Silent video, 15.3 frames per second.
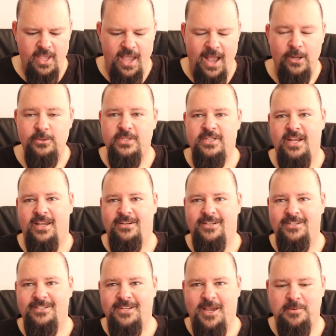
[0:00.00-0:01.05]

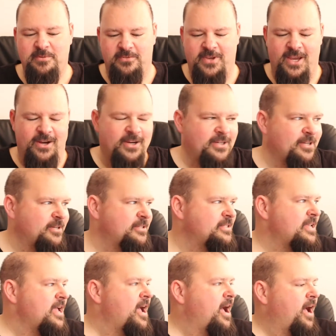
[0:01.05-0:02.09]
outstanding type of characters.